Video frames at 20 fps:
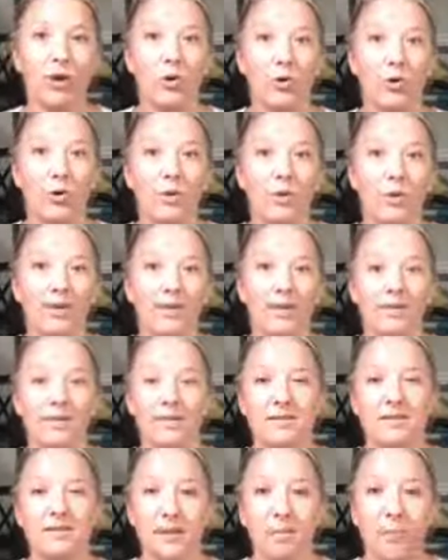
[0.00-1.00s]
crew, and you need
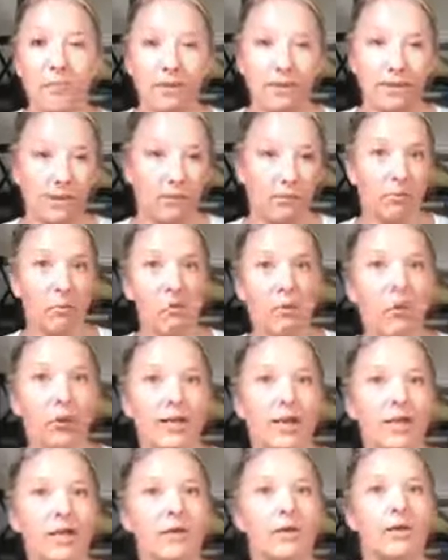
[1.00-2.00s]
to step on their
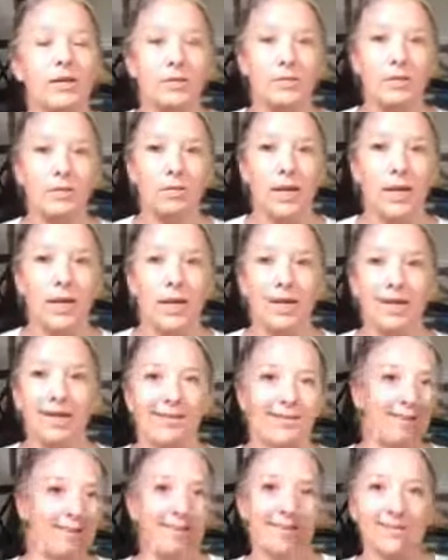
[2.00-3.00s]
board, and you need to
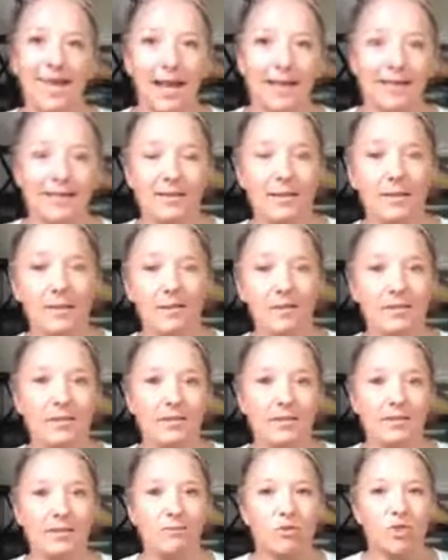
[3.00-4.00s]
get the stats in their
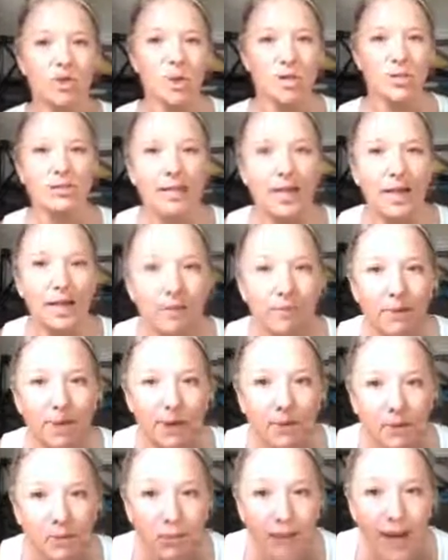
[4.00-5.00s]
system just like anybody
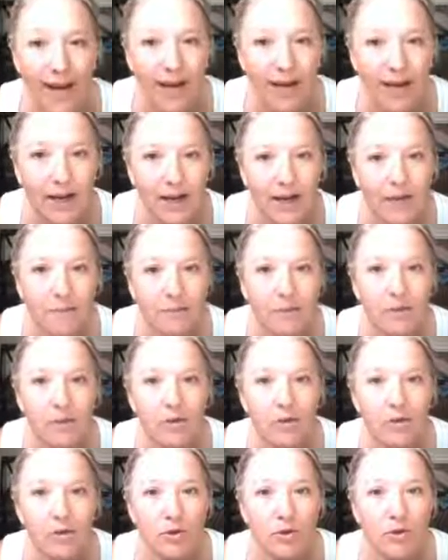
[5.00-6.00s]
else, right?
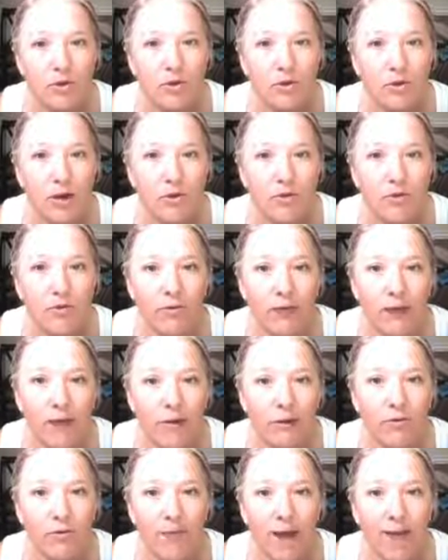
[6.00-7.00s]
You struggle
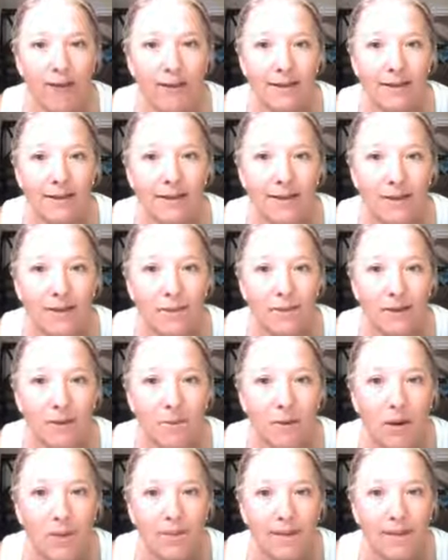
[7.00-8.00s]
fear of balancing being a
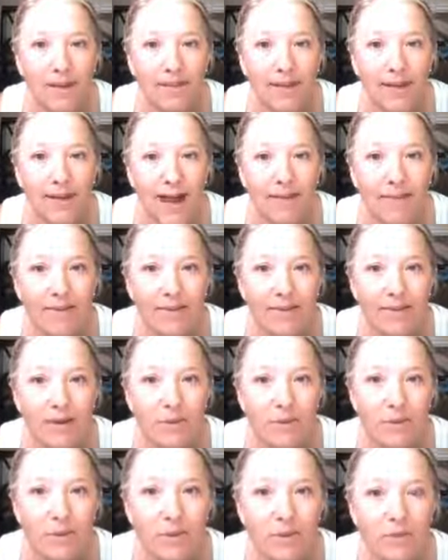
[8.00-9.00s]
mom of 7, having time
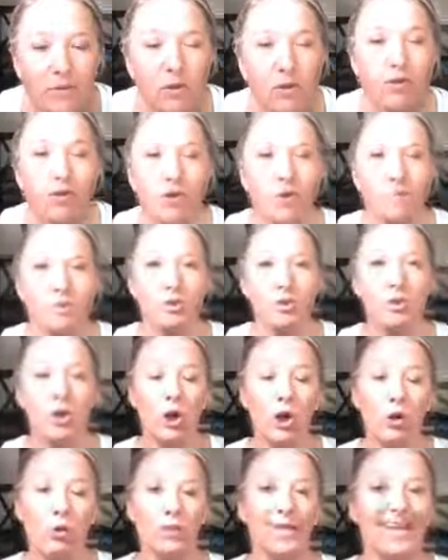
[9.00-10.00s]
to pursue your dreams.
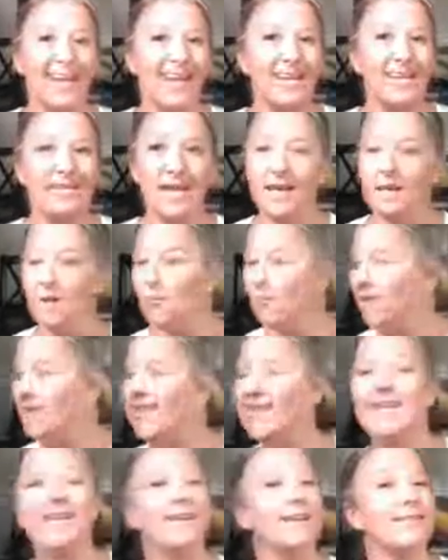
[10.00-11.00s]
Totally, Candace, I
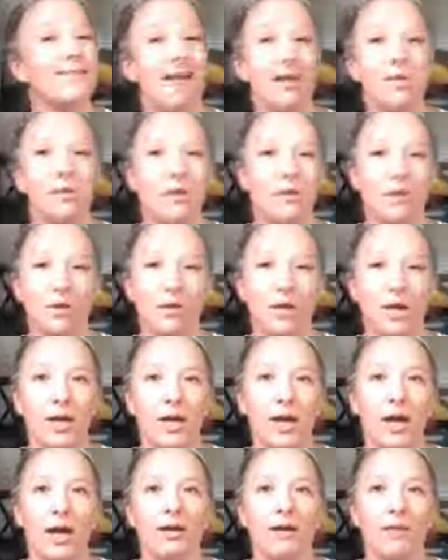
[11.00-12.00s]
completely get that with you.
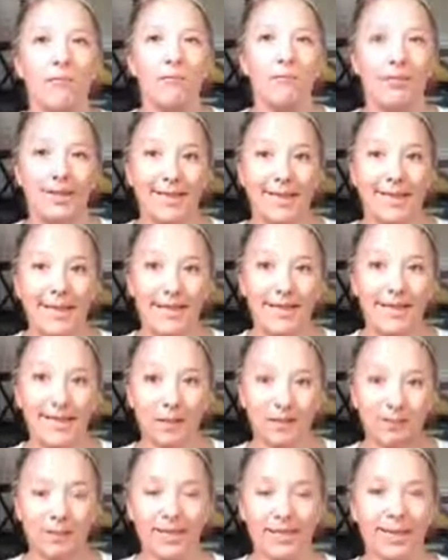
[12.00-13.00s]
Completely
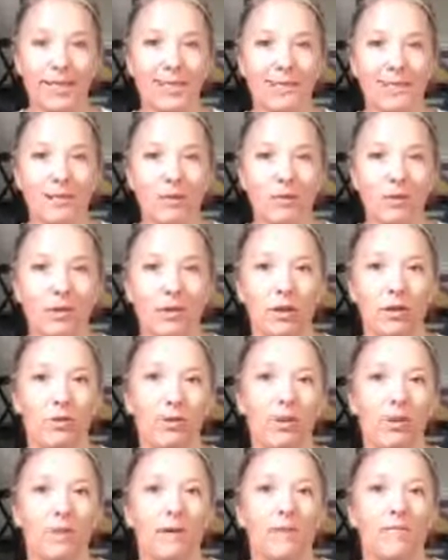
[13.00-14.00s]
get that with
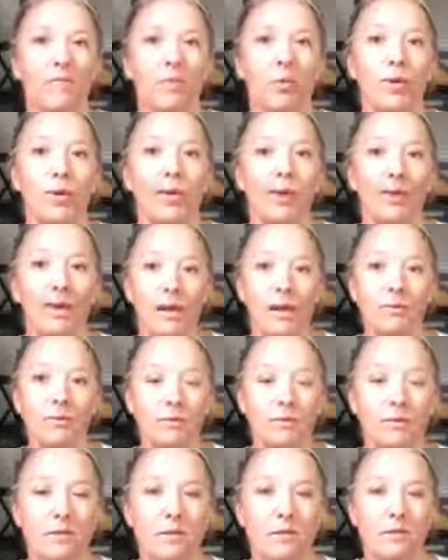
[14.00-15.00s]
you. When it
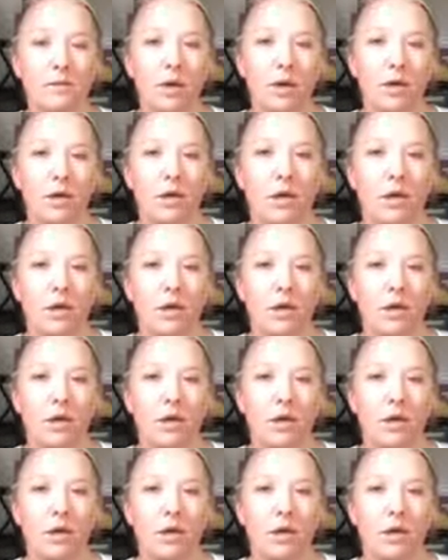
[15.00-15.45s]
comes to